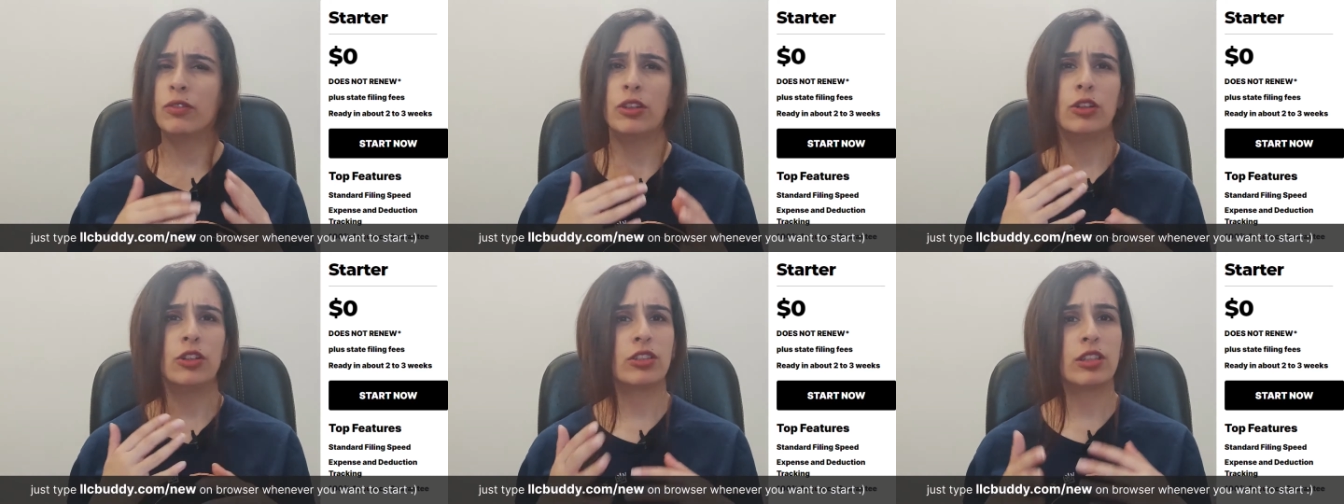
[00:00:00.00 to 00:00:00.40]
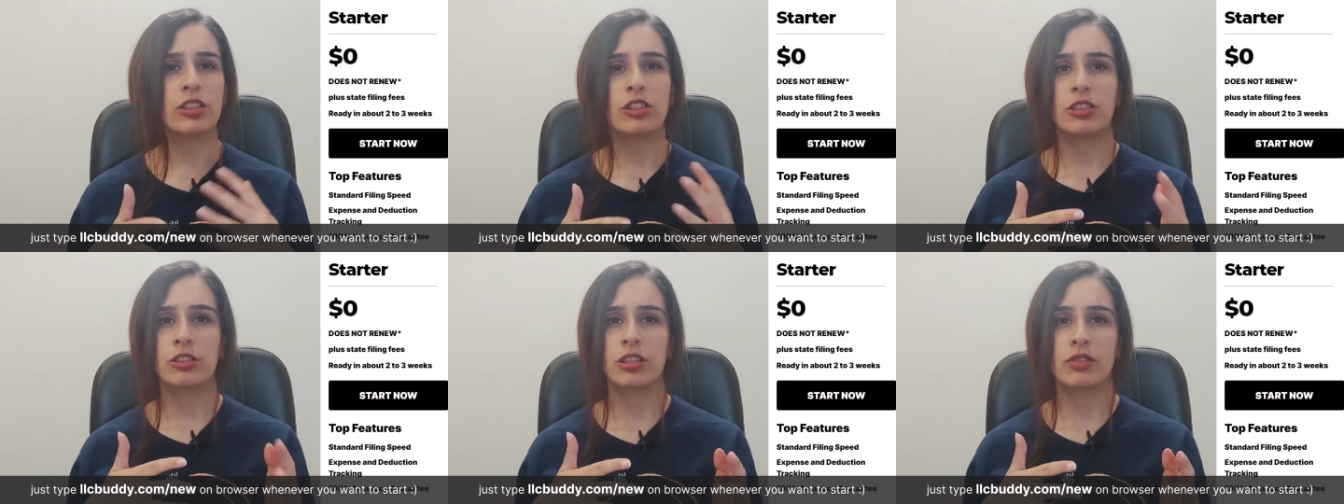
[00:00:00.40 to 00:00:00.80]
your
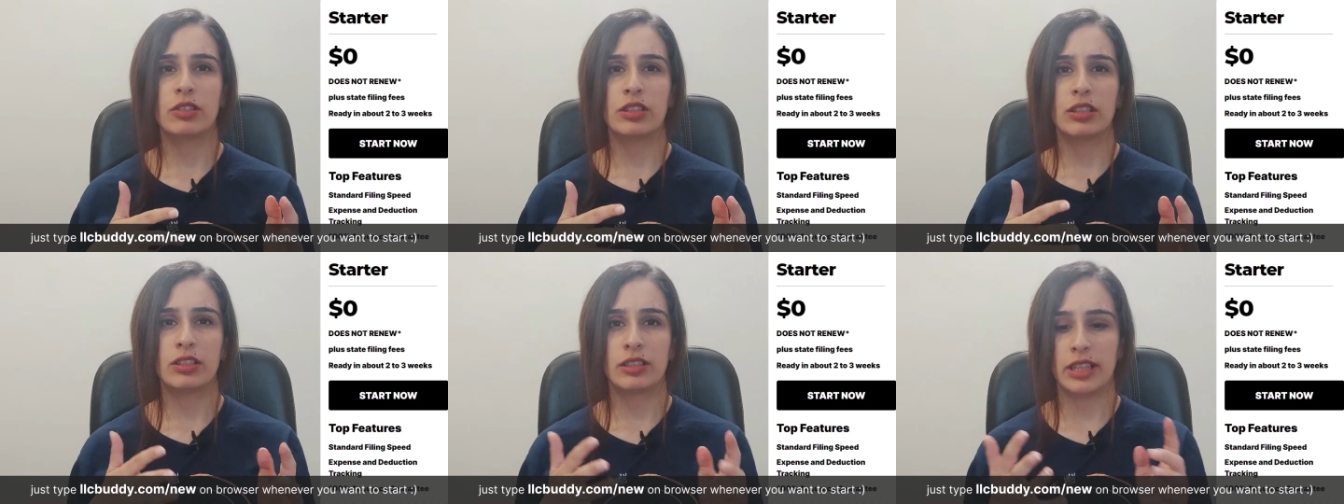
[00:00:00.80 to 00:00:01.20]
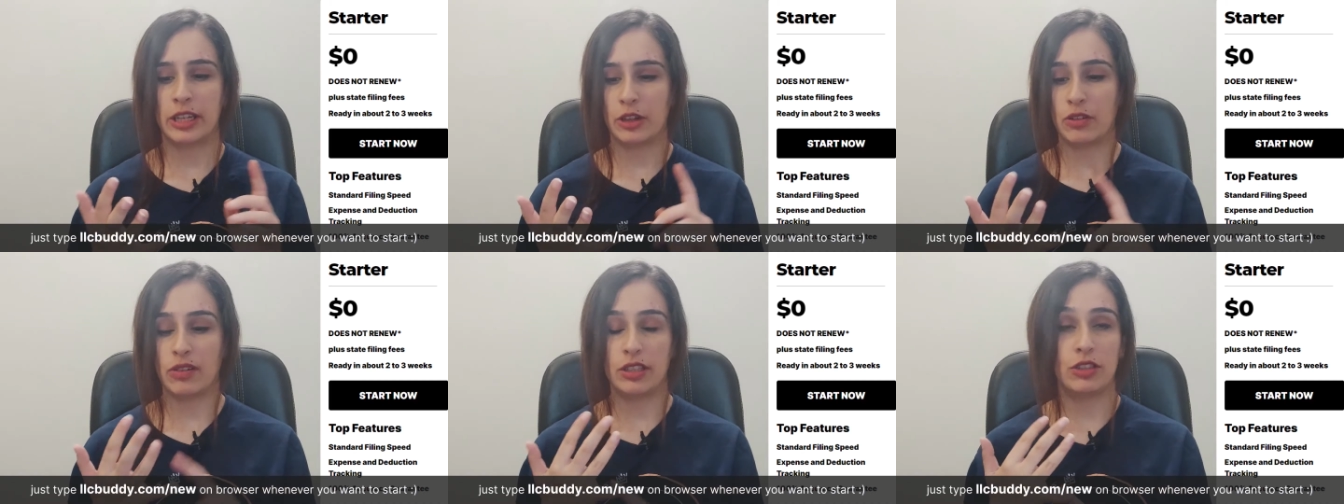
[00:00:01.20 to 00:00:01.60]
essential services like
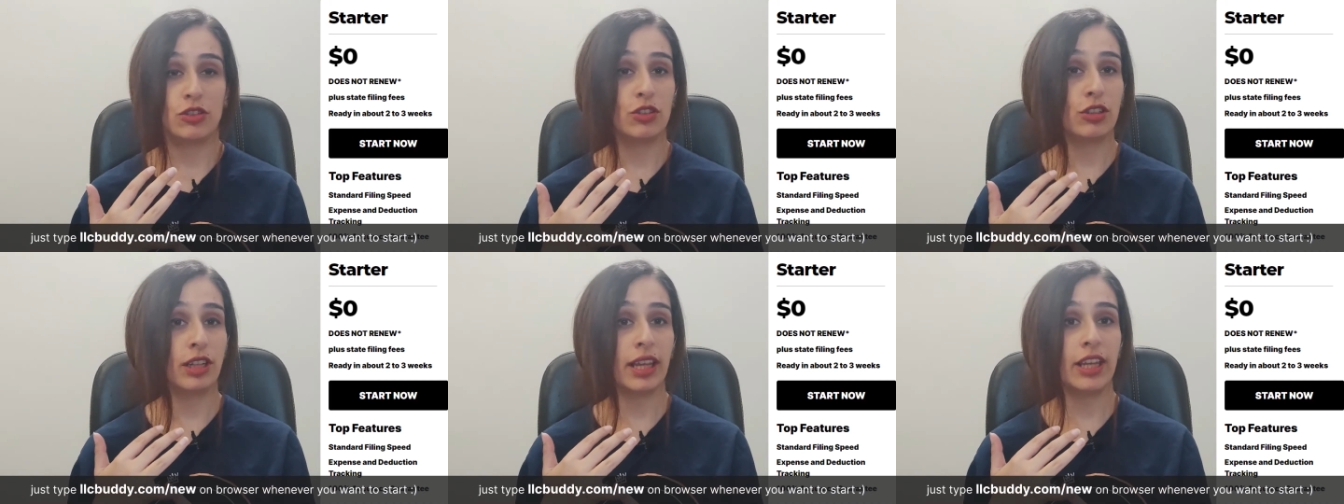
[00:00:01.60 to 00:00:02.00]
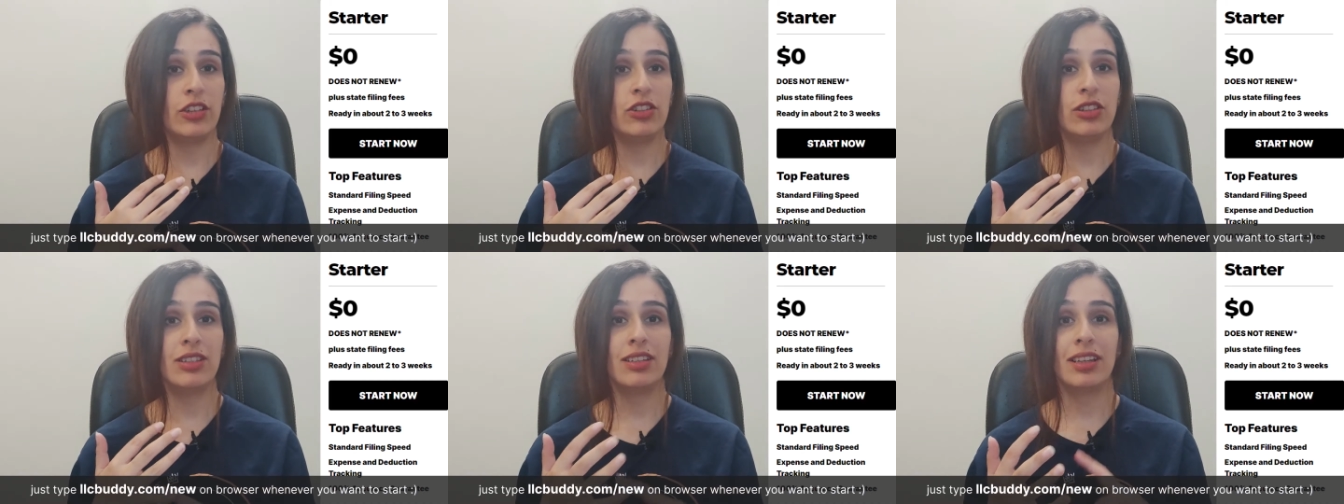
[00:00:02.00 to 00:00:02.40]
your registered
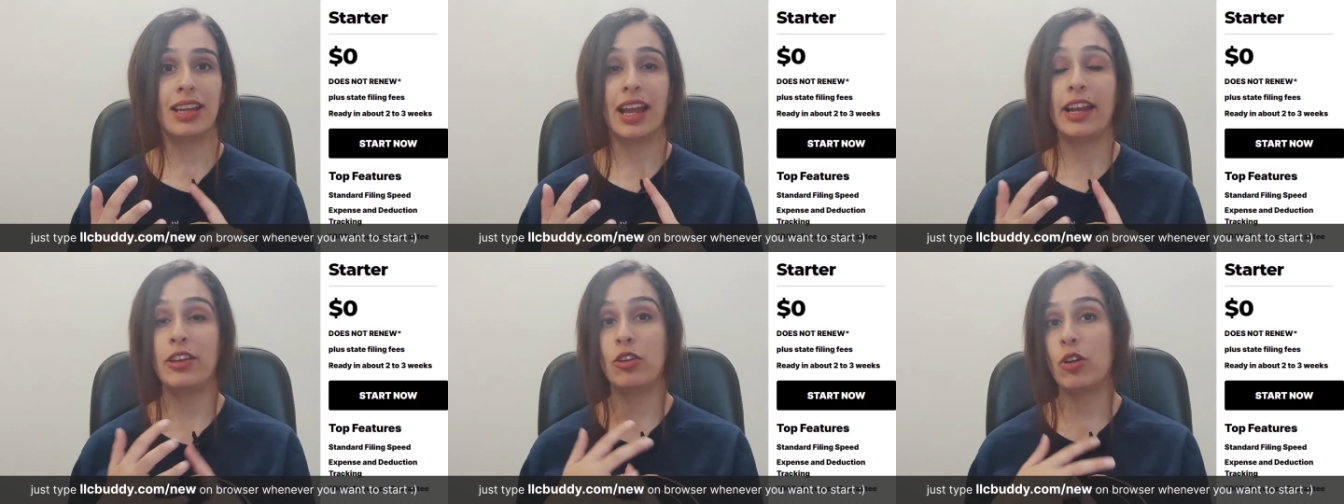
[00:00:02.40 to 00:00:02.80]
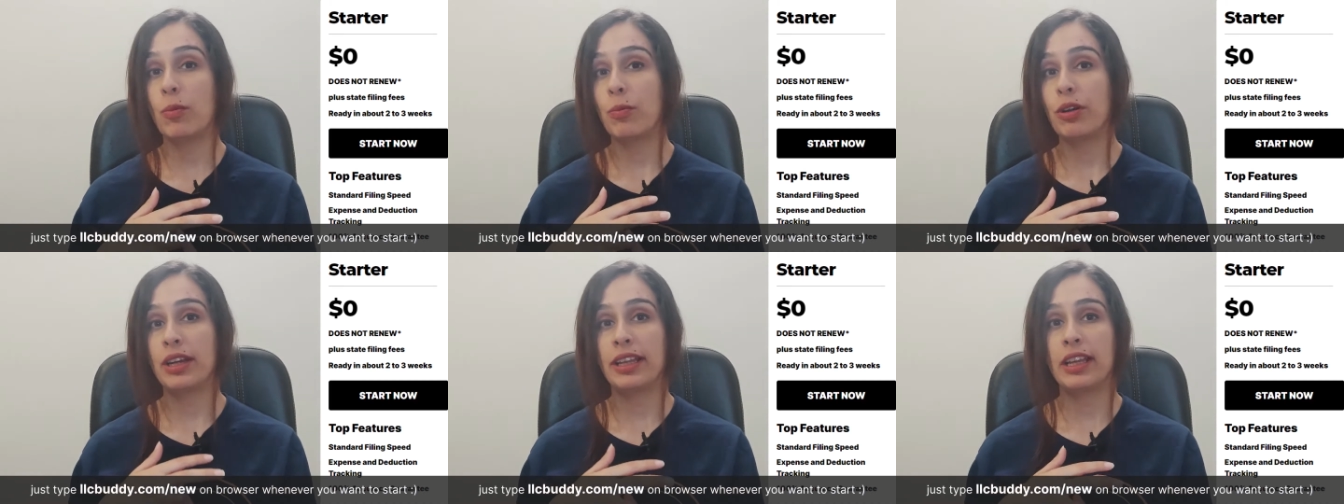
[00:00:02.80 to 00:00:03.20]
agent and your
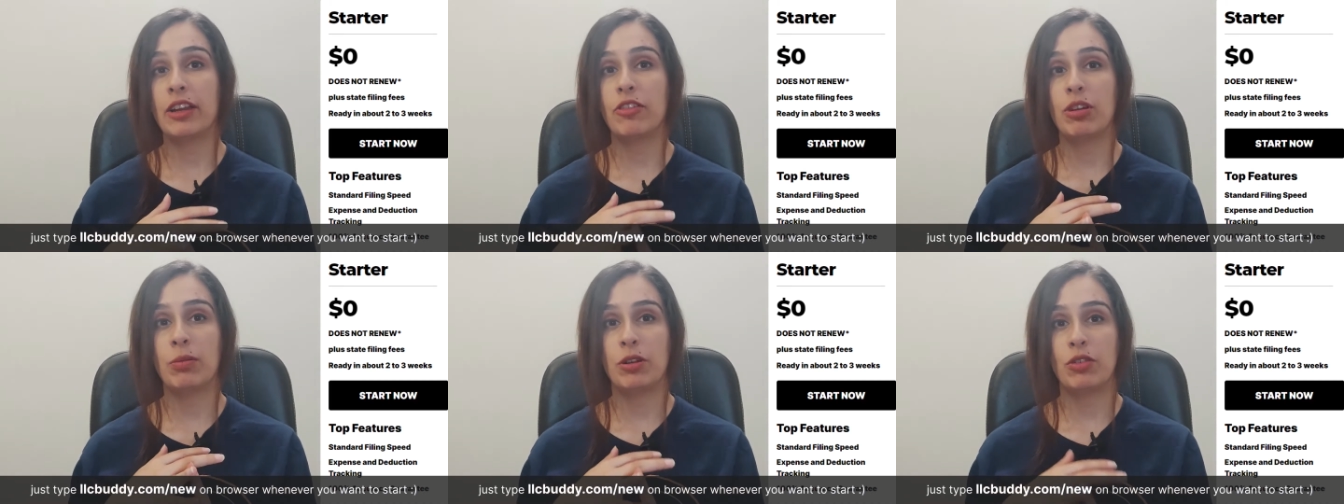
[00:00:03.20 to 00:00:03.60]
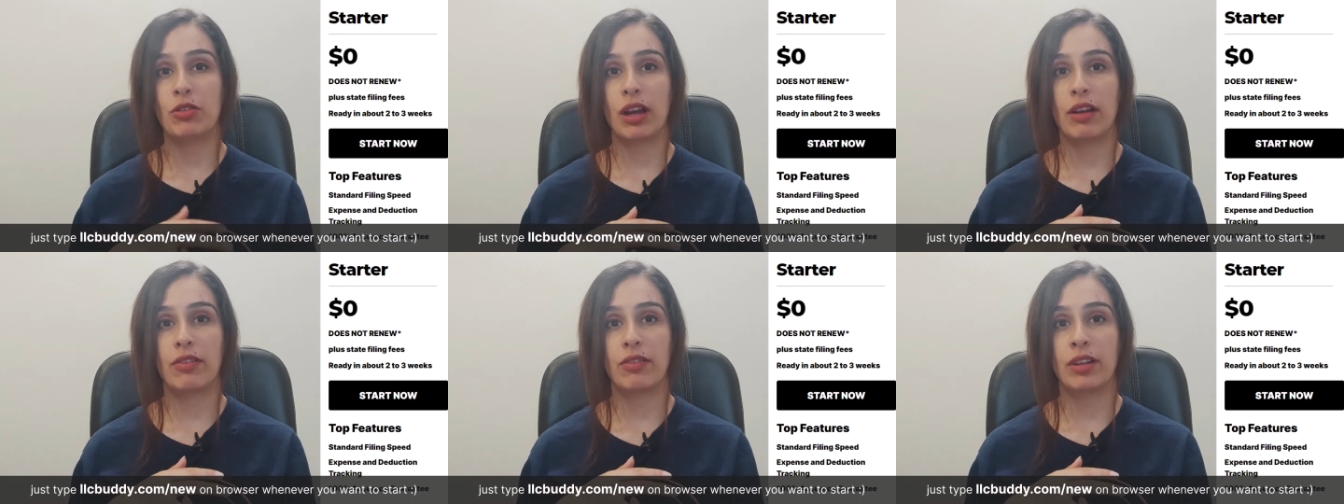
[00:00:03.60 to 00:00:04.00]
operating agreement
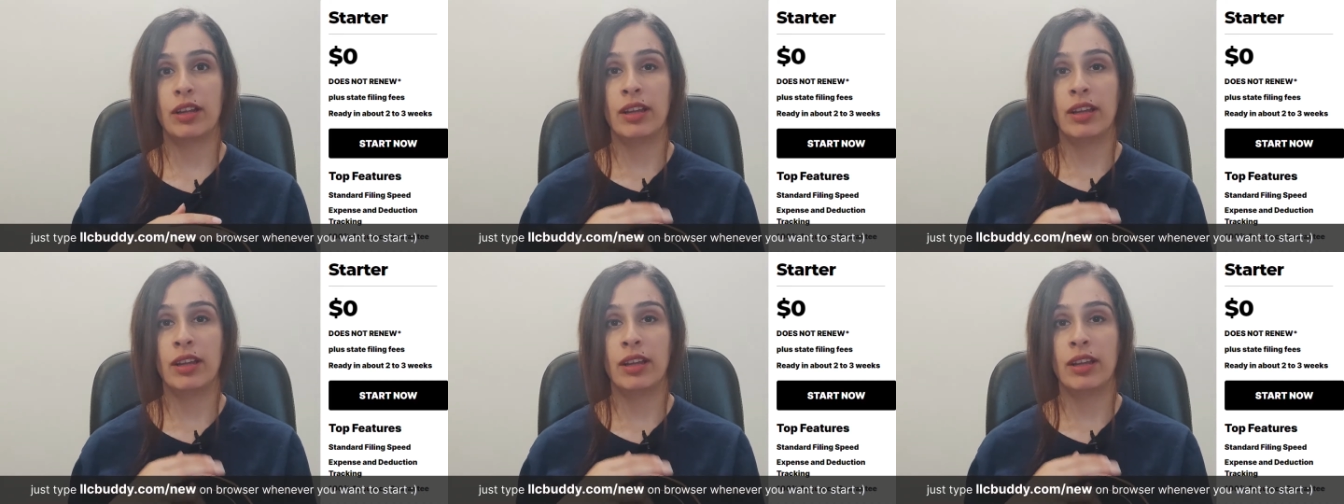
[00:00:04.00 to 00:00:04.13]
draft.